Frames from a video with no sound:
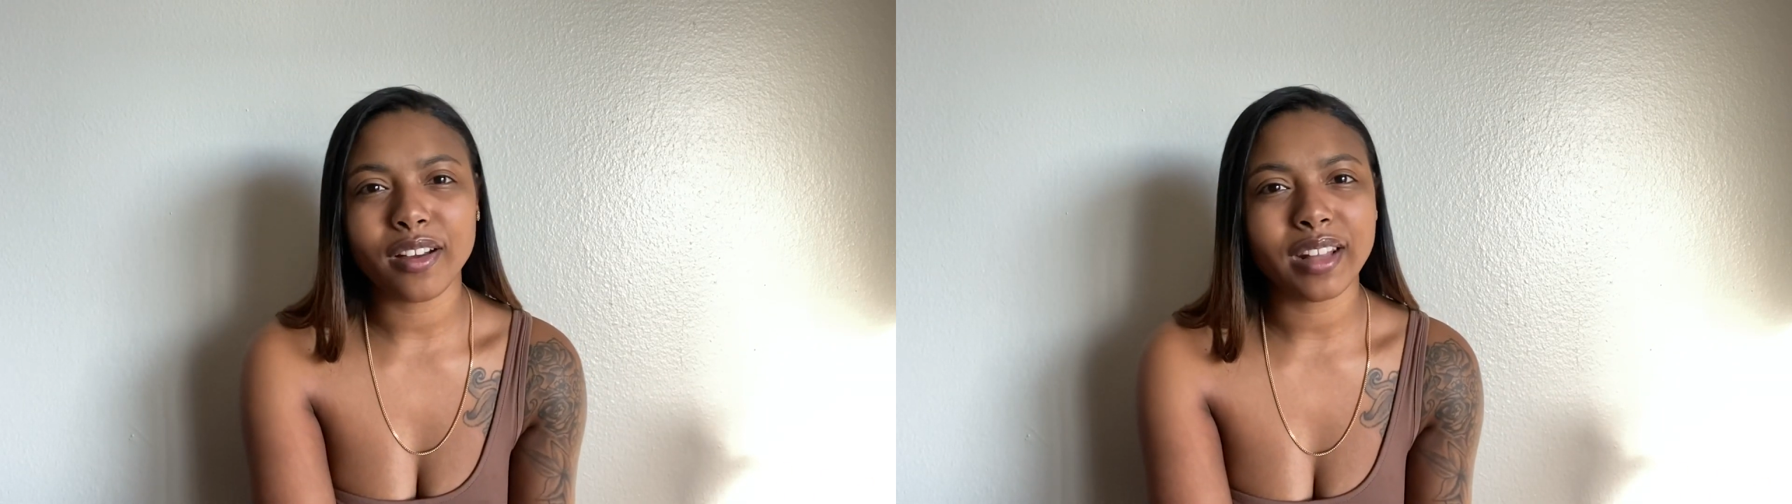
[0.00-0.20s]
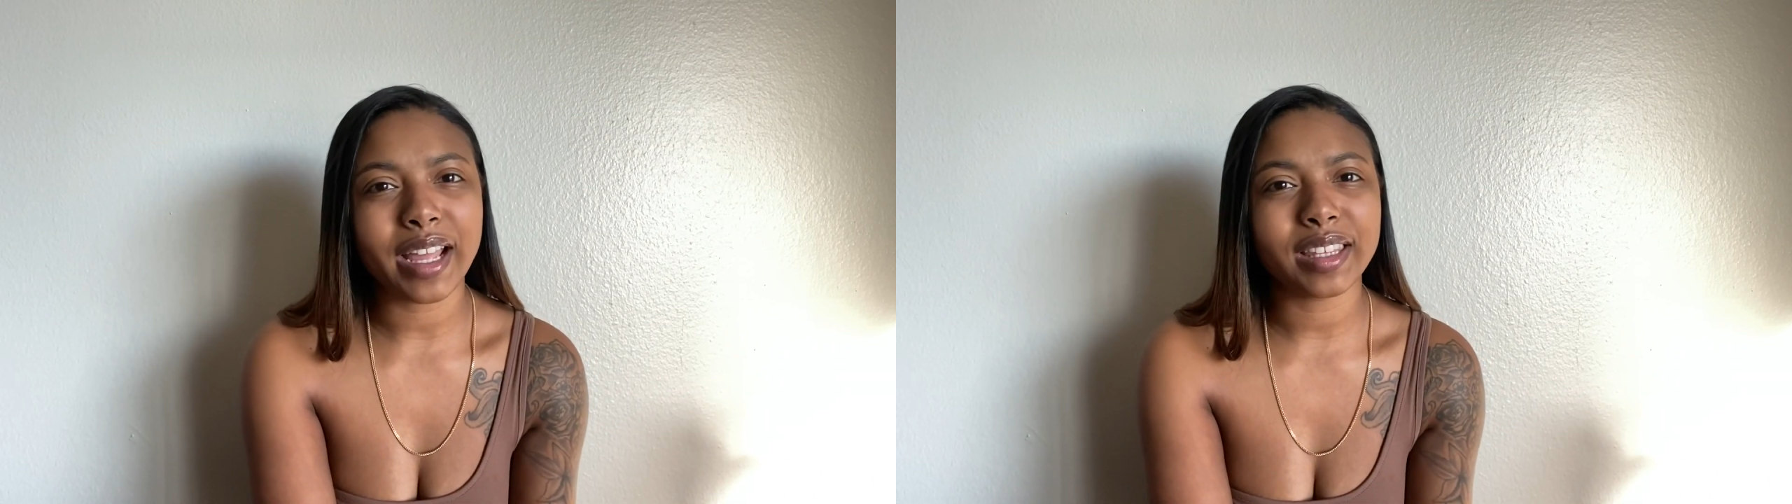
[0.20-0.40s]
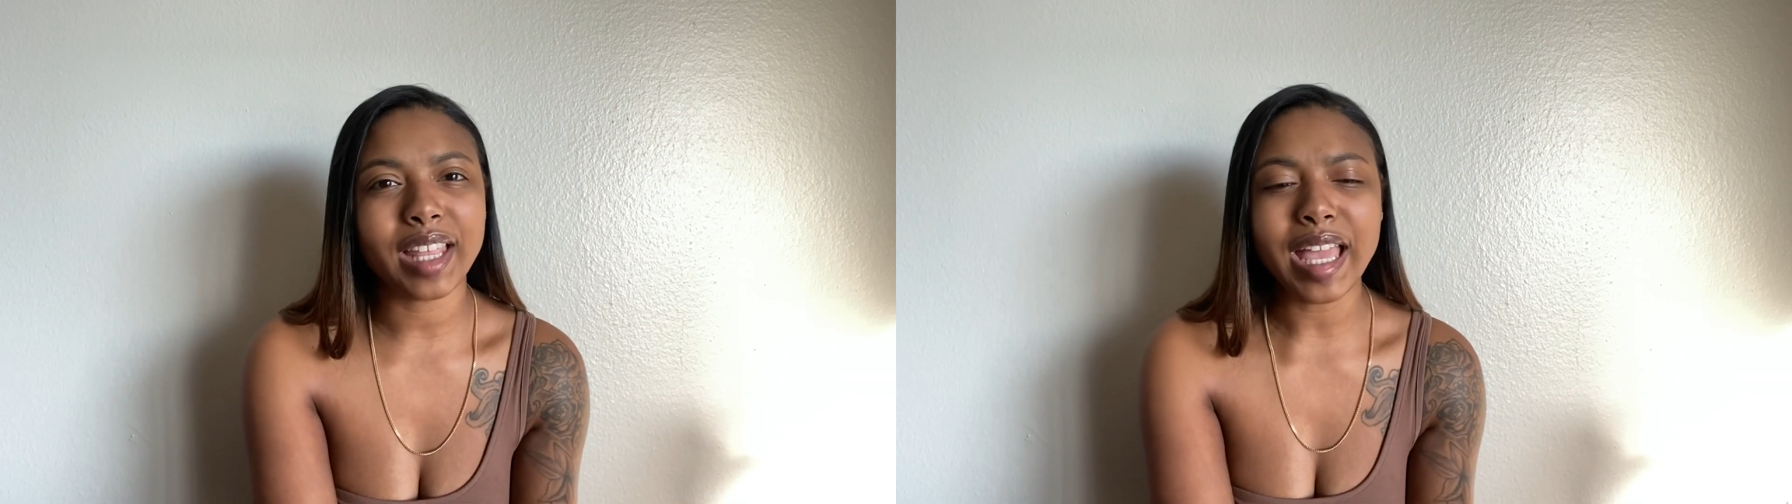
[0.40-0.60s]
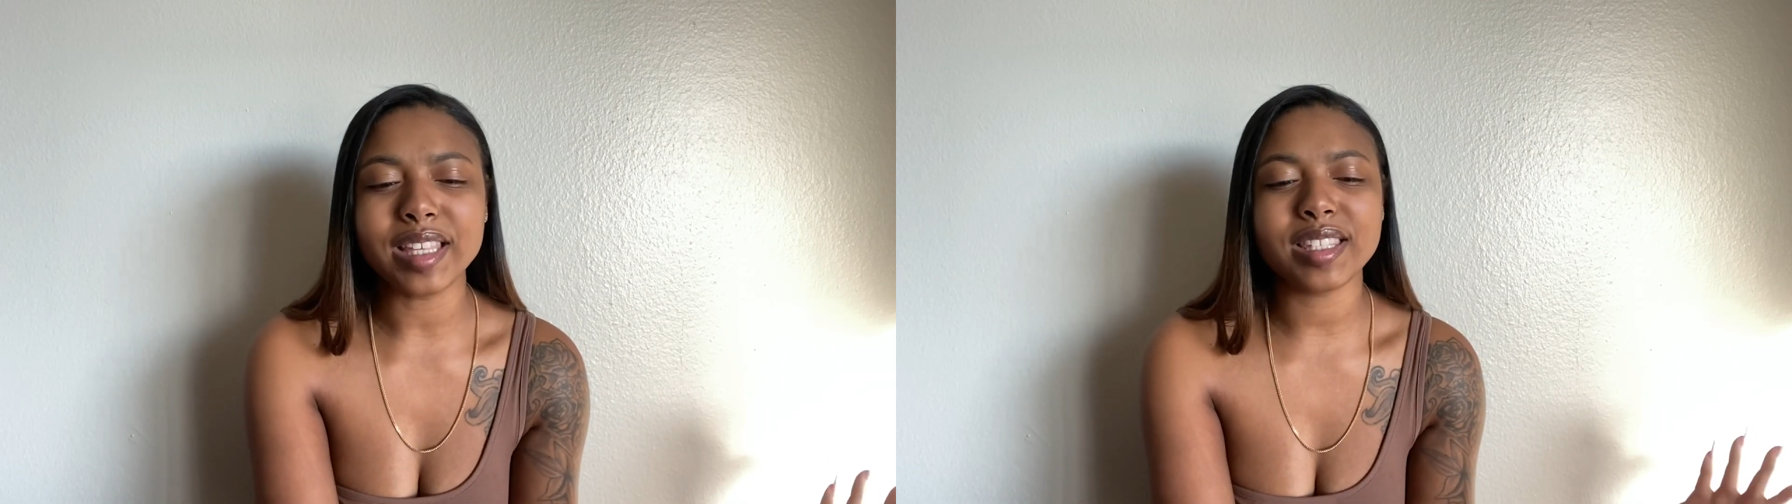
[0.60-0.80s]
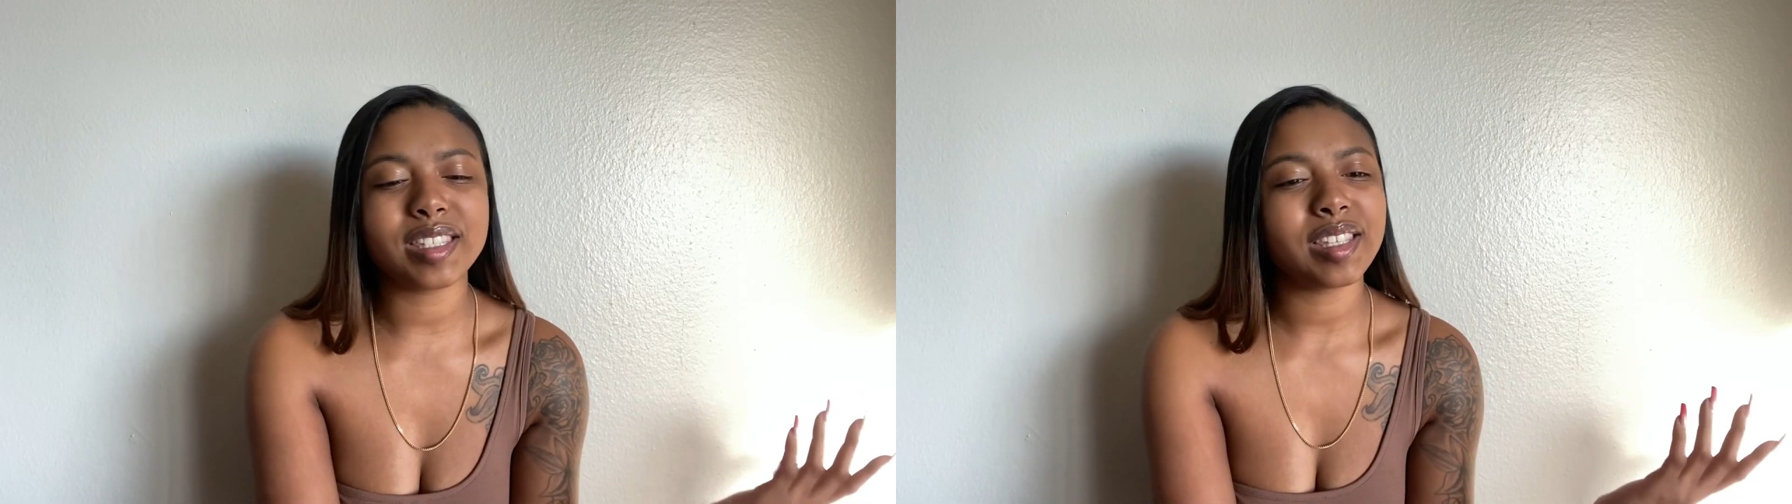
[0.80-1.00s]
like
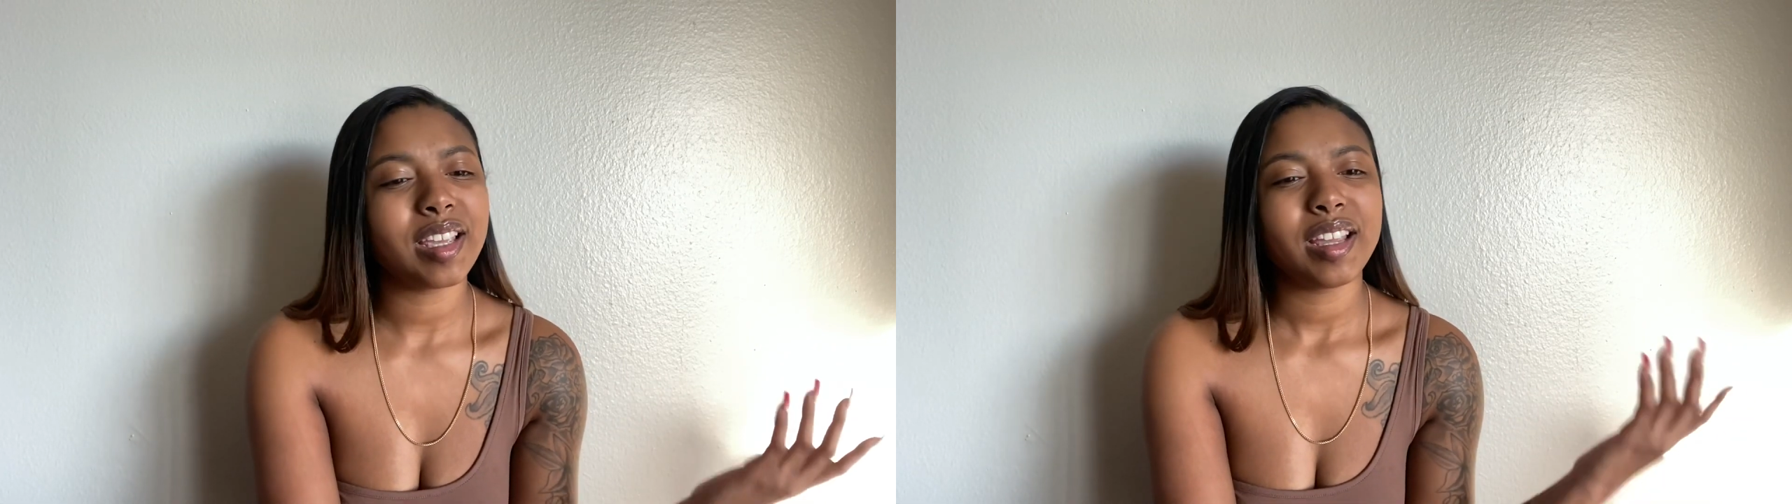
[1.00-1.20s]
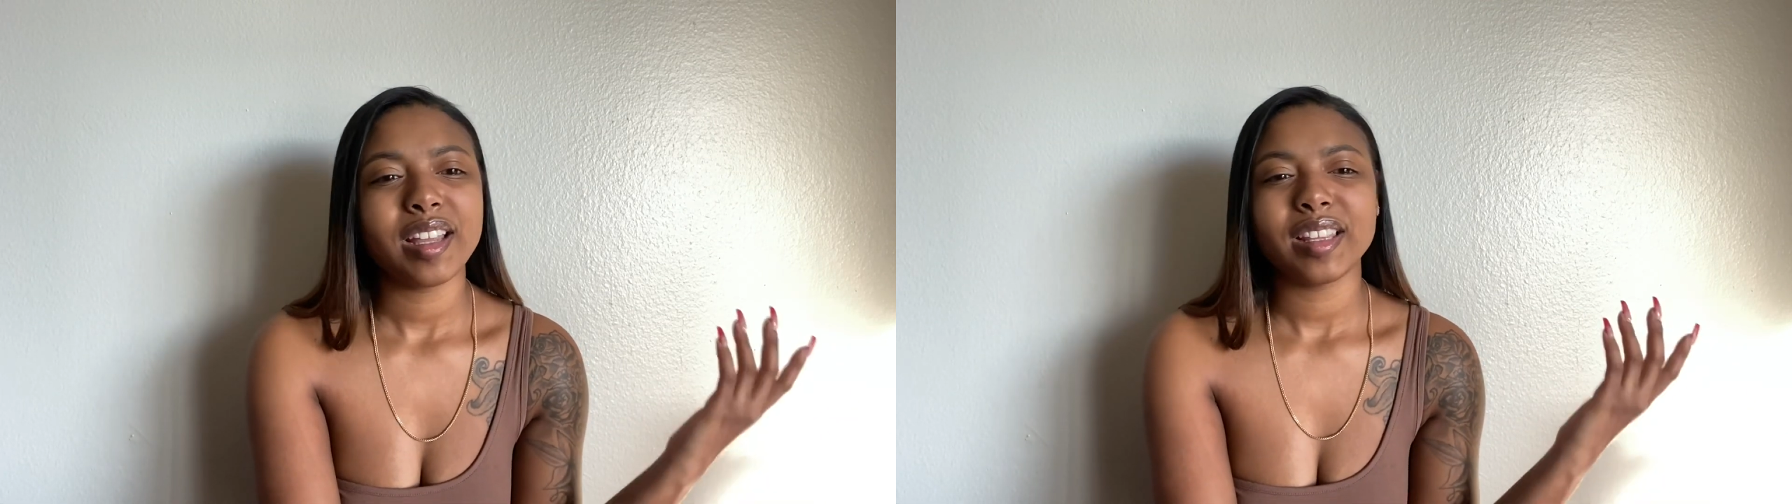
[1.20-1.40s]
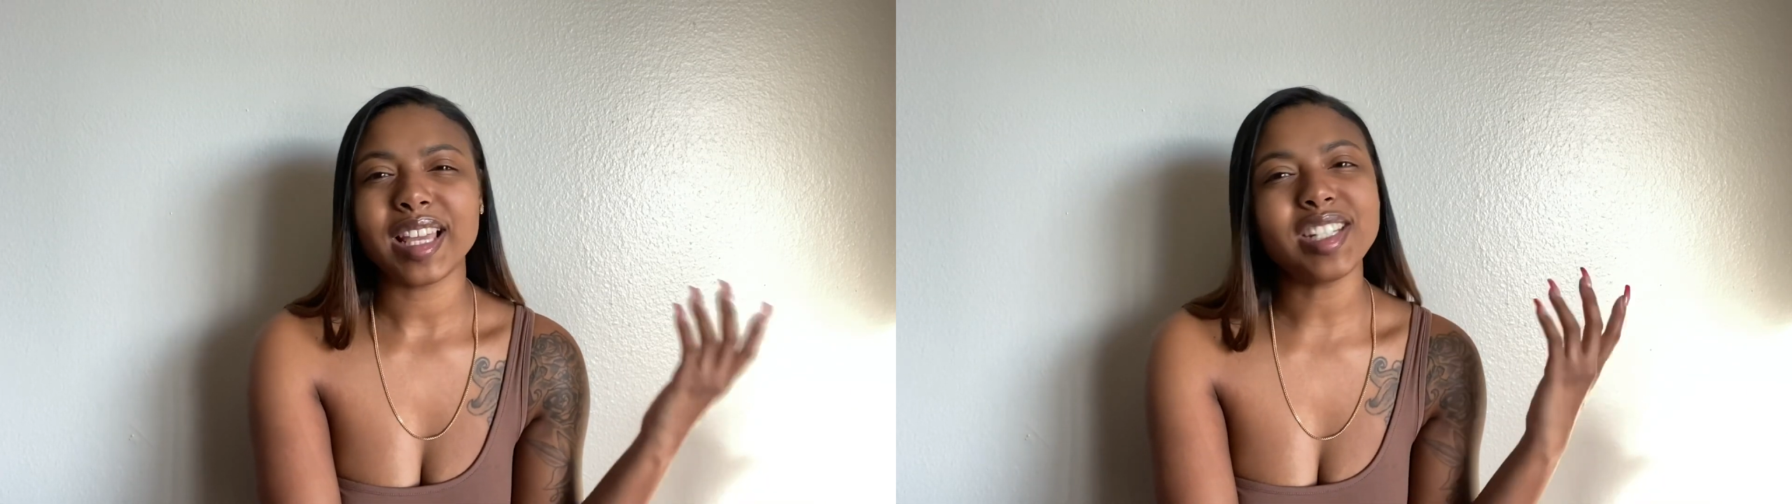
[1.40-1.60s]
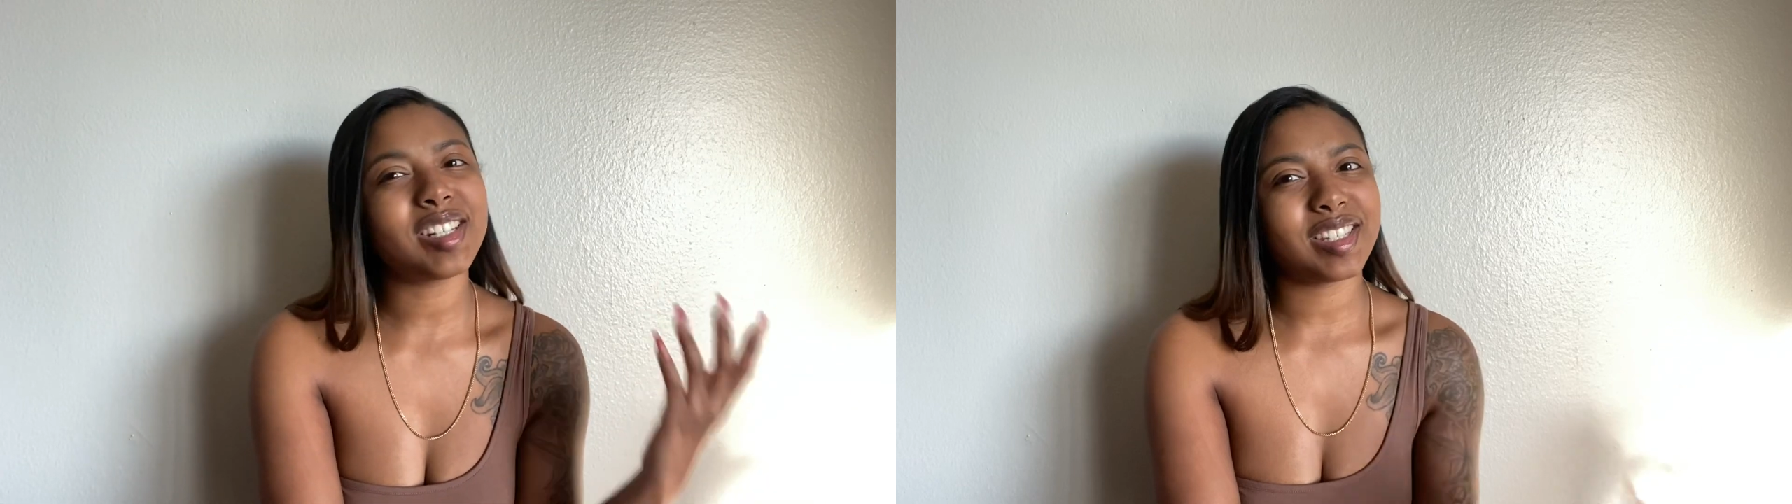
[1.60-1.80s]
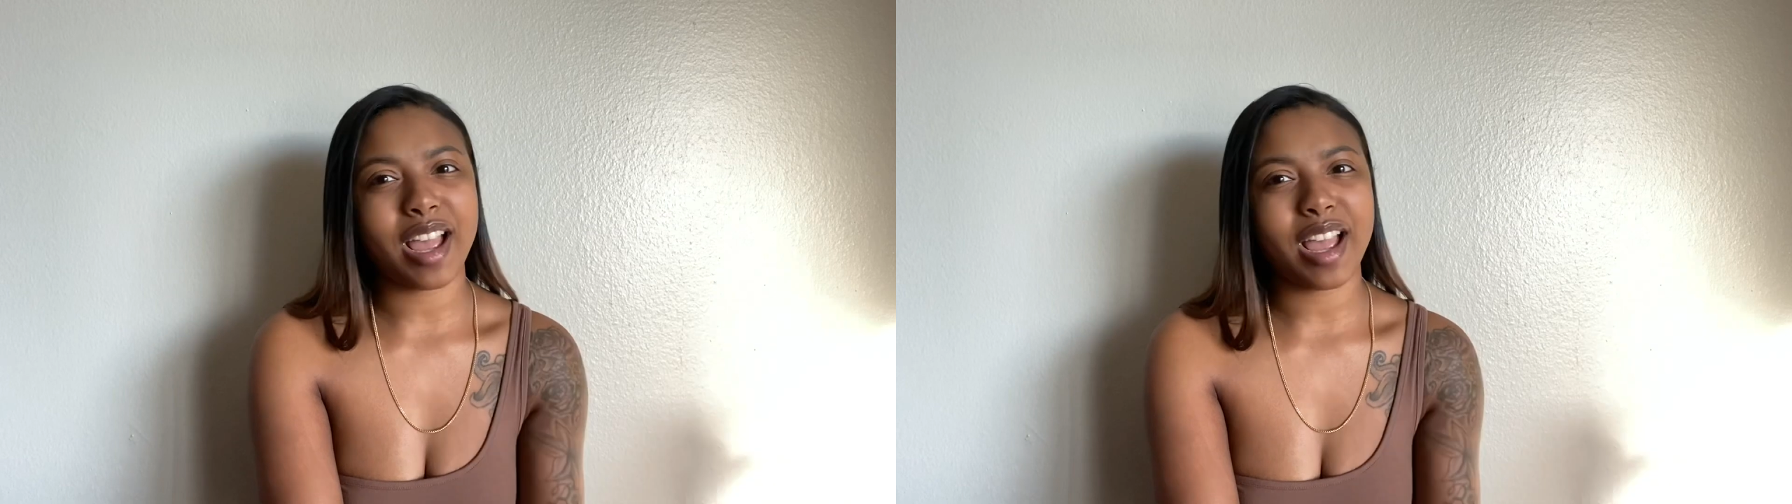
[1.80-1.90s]
that's just